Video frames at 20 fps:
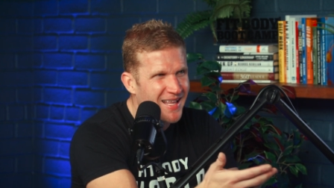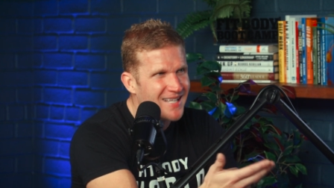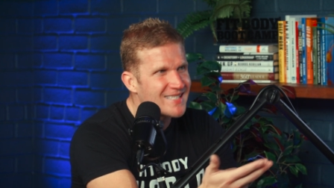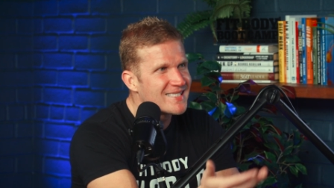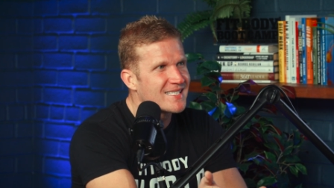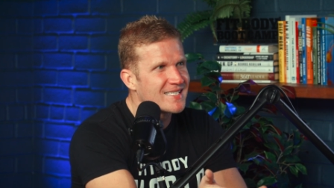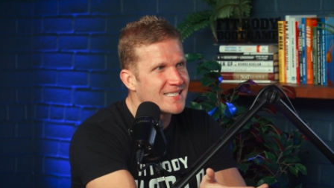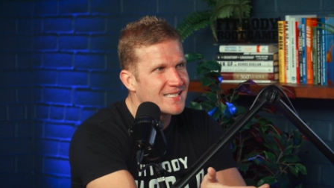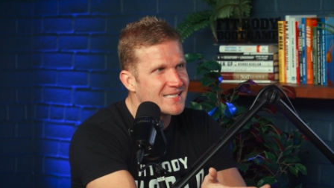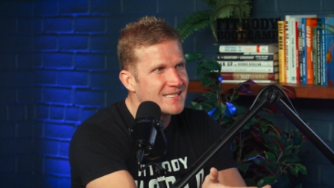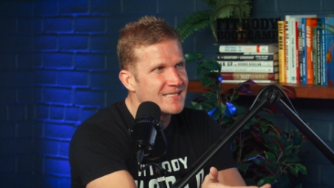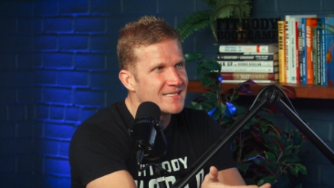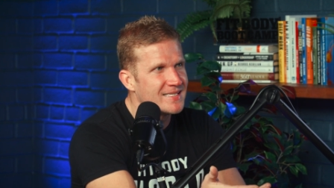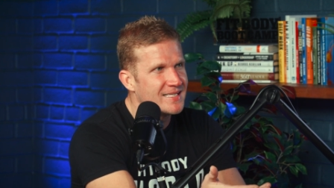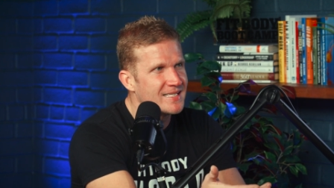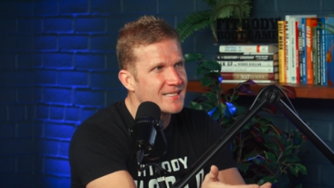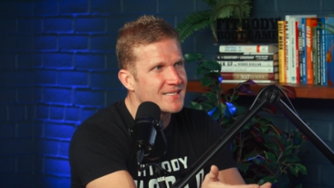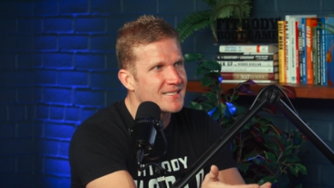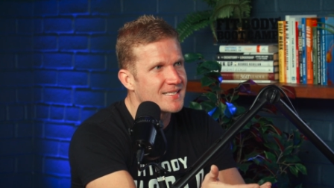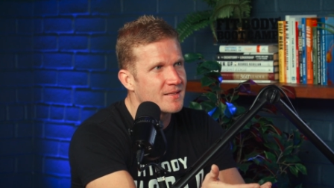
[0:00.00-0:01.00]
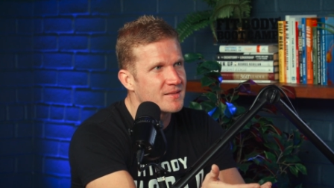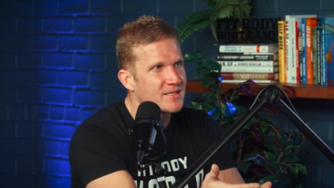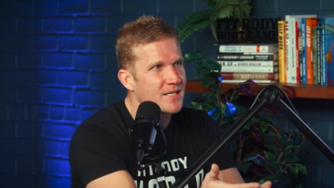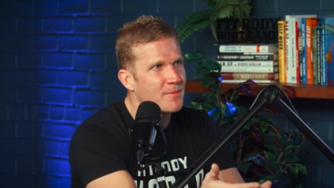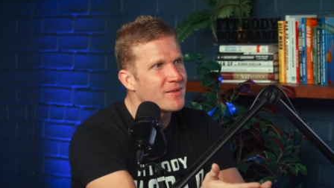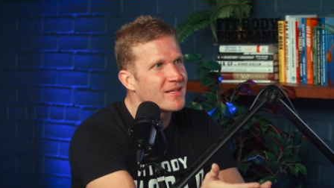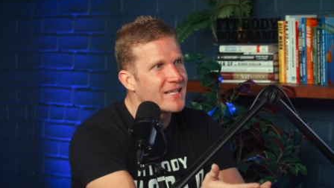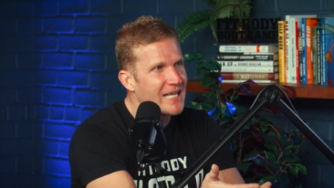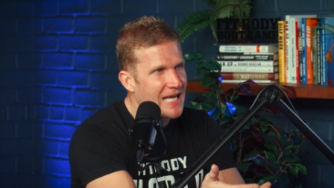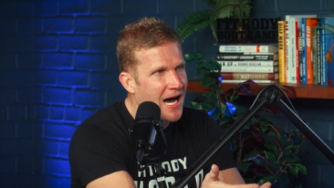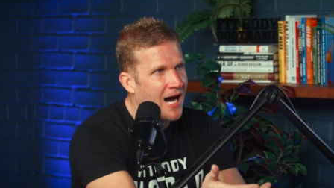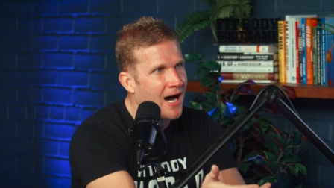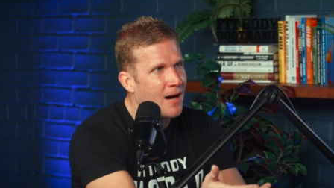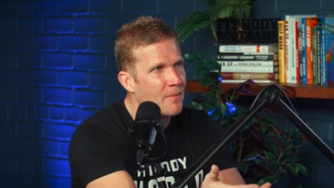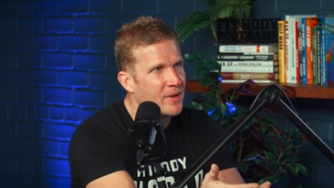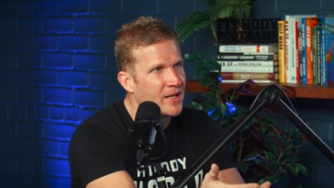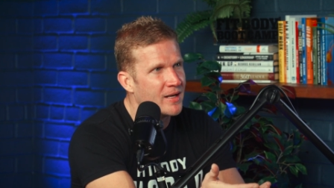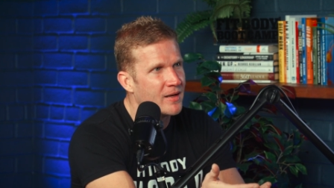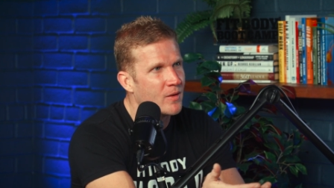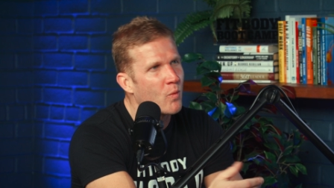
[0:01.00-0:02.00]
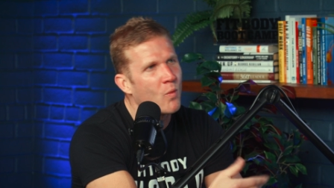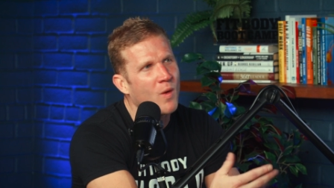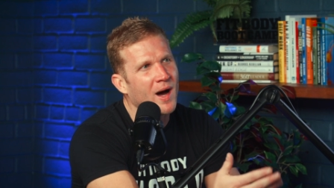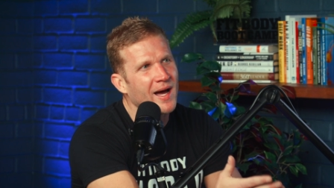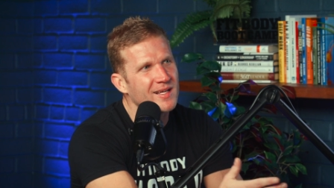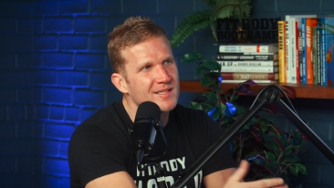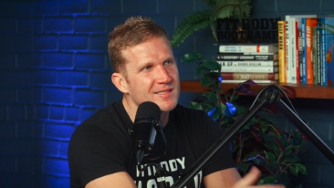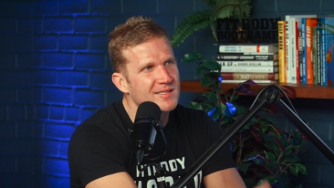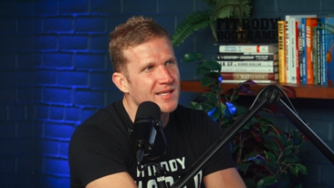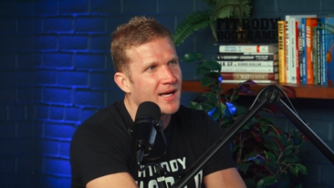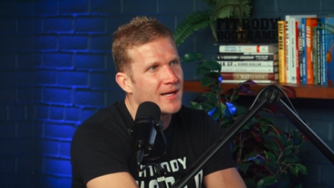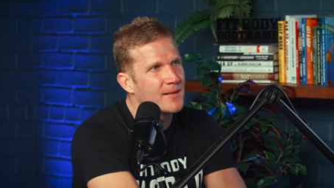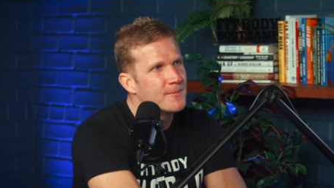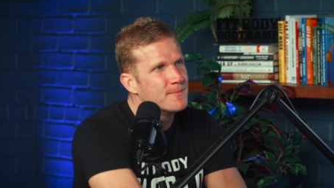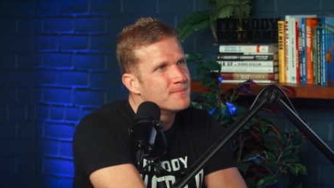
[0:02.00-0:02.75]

that's it's, pretty common. It's Why pretty, is that?